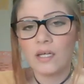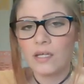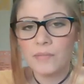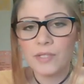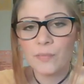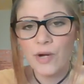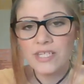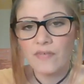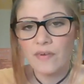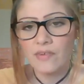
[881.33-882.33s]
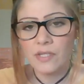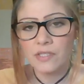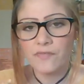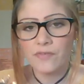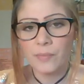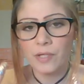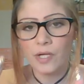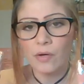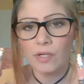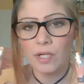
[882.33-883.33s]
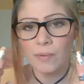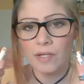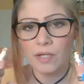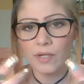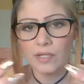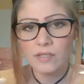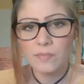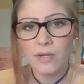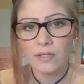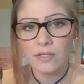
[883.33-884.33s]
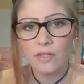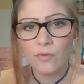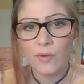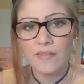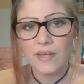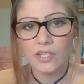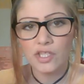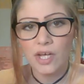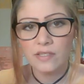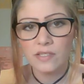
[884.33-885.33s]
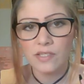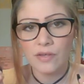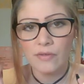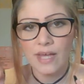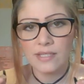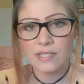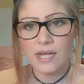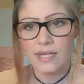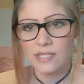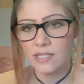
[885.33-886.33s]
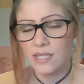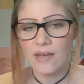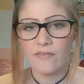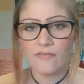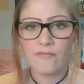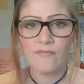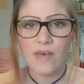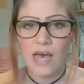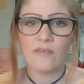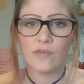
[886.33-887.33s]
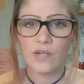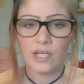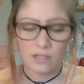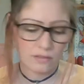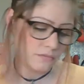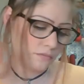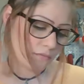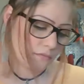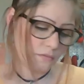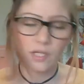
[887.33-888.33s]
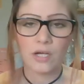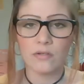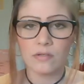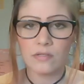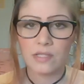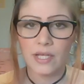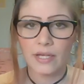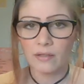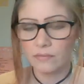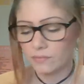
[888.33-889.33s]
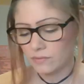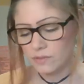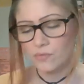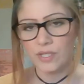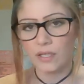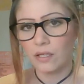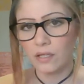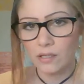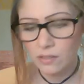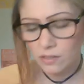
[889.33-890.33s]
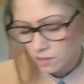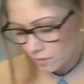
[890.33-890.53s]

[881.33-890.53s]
I mean, the price of everything's flipping going up anyways, but either way, they adjust, so that's nice because I have fat freaking knuckles. Like, it's ridiculous.